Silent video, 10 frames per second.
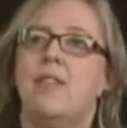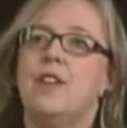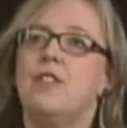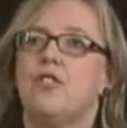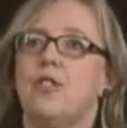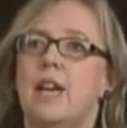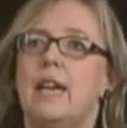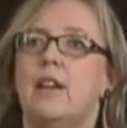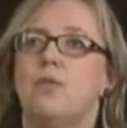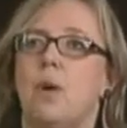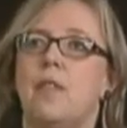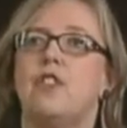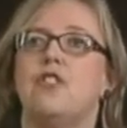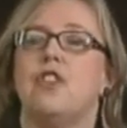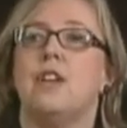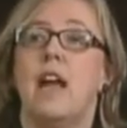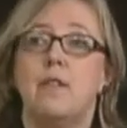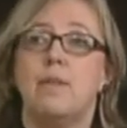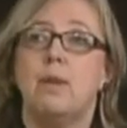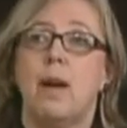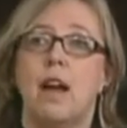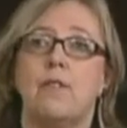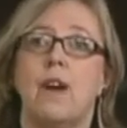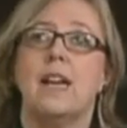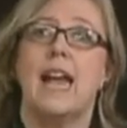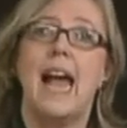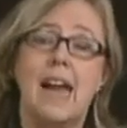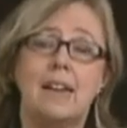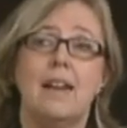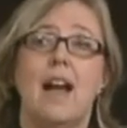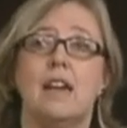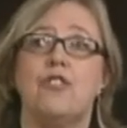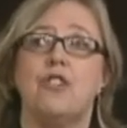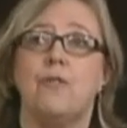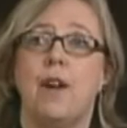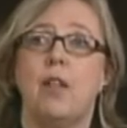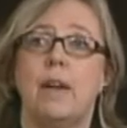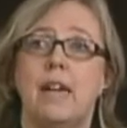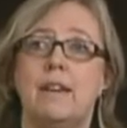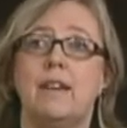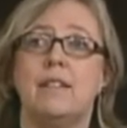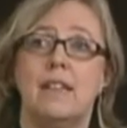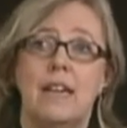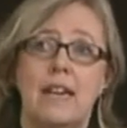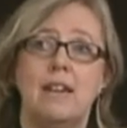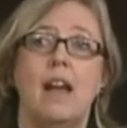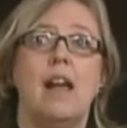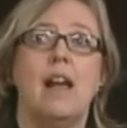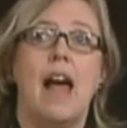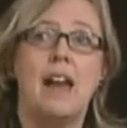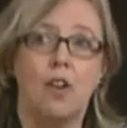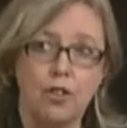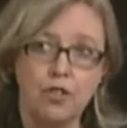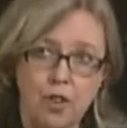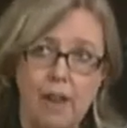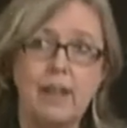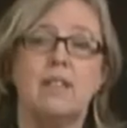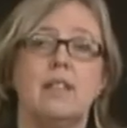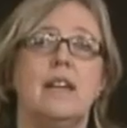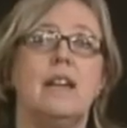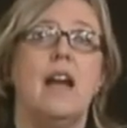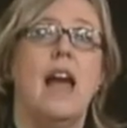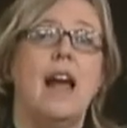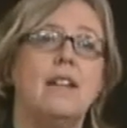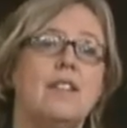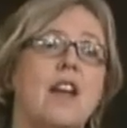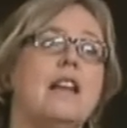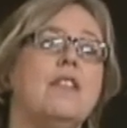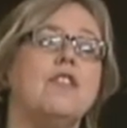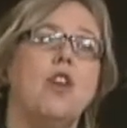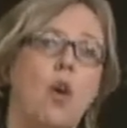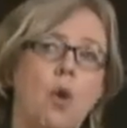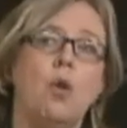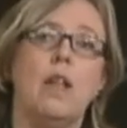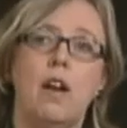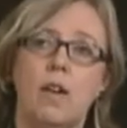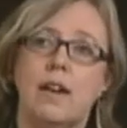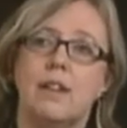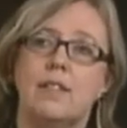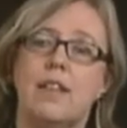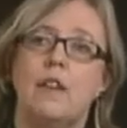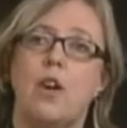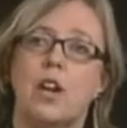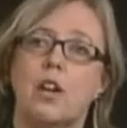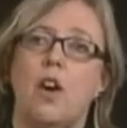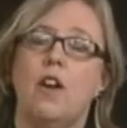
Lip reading: This treaty is one that should never be ratified, and Canada should follow India's lead and Australia's lead and study this whole area to see if on a